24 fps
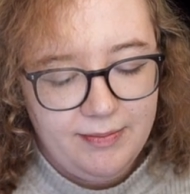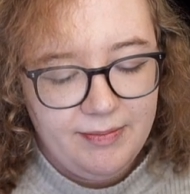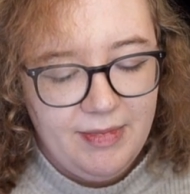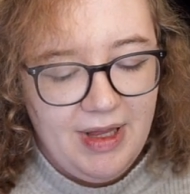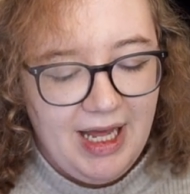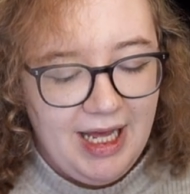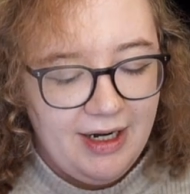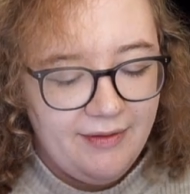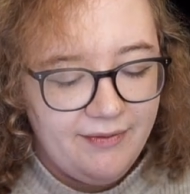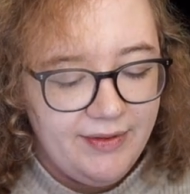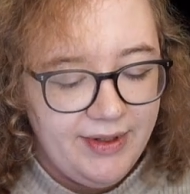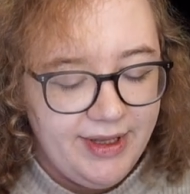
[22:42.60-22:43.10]

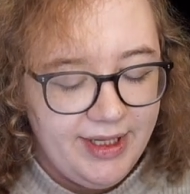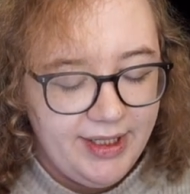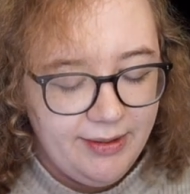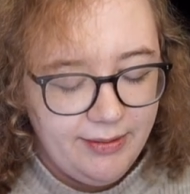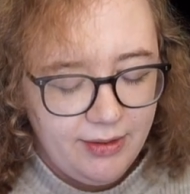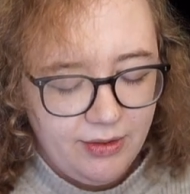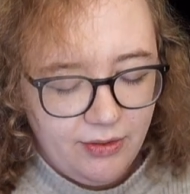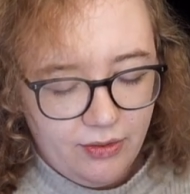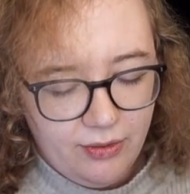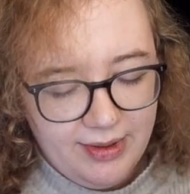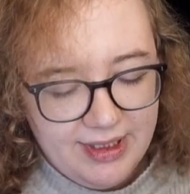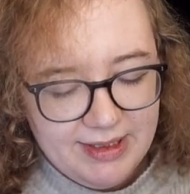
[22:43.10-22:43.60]
everything
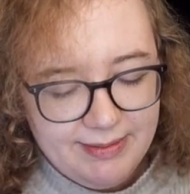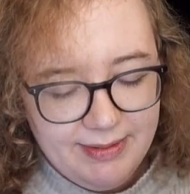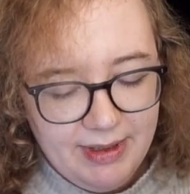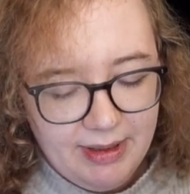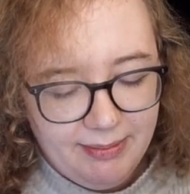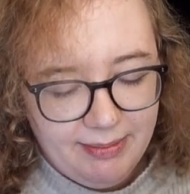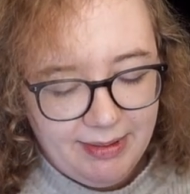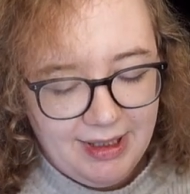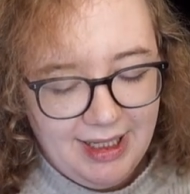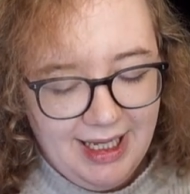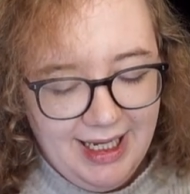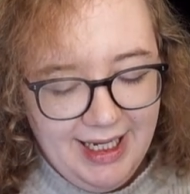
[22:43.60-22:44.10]
will always be
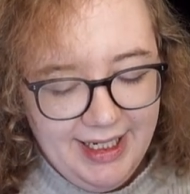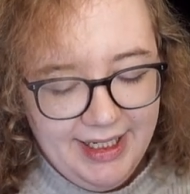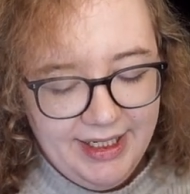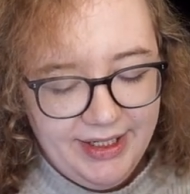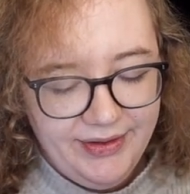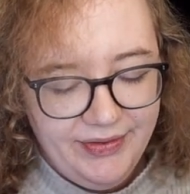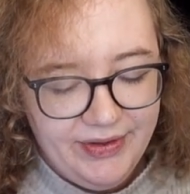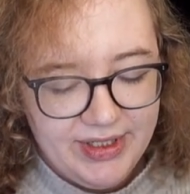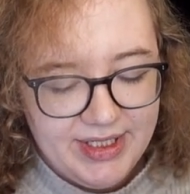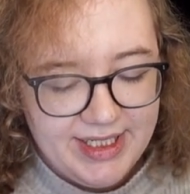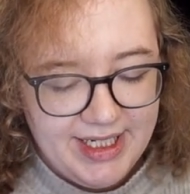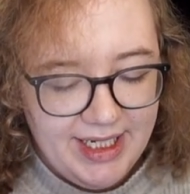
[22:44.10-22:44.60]
applied in
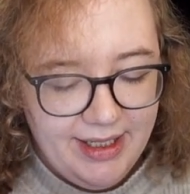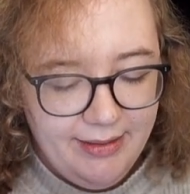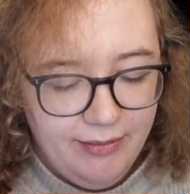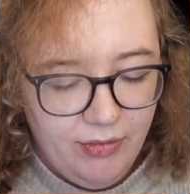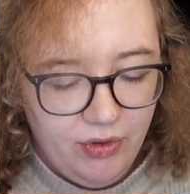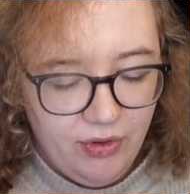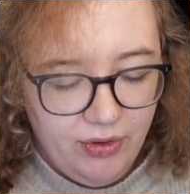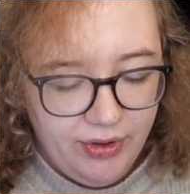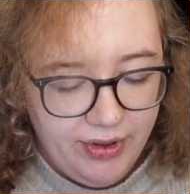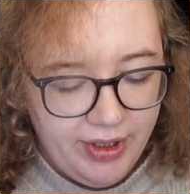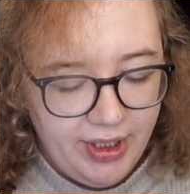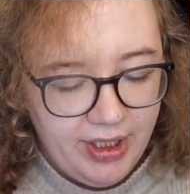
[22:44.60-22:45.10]
the same
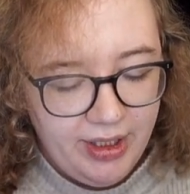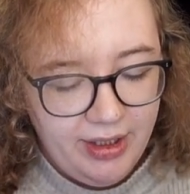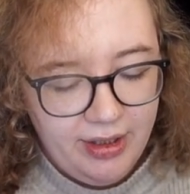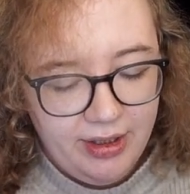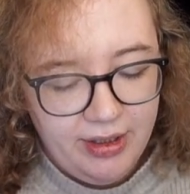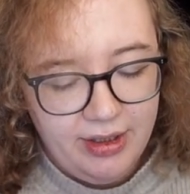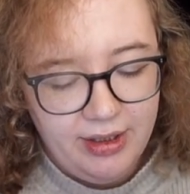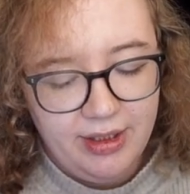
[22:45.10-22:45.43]
order,